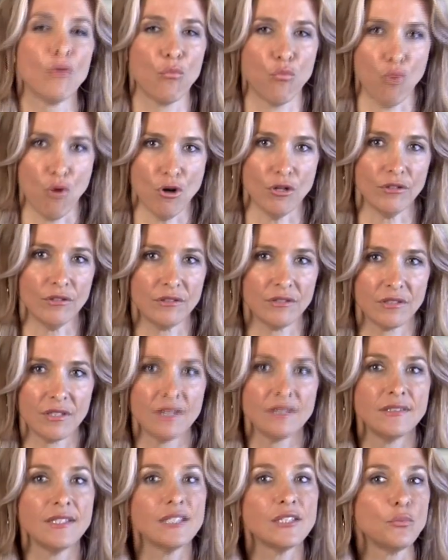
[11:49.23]
want,
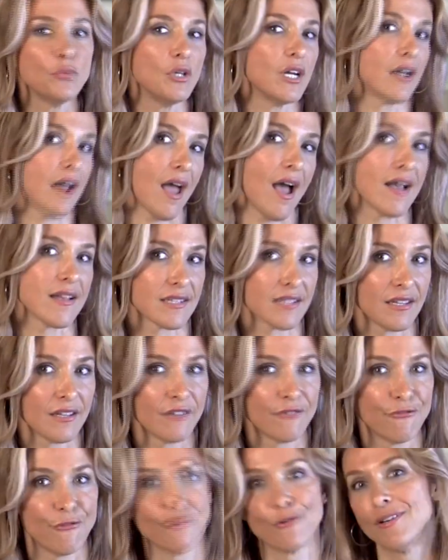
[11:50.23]
that we are
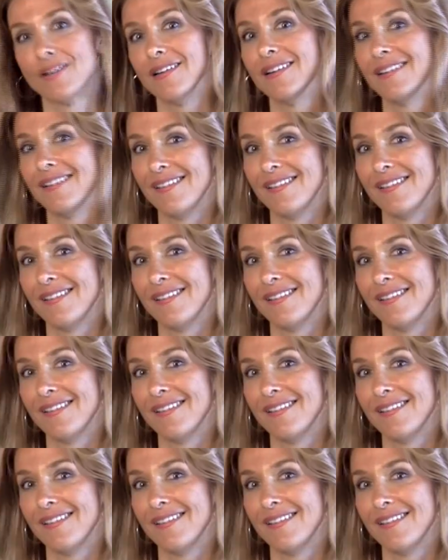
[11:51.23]
asking for.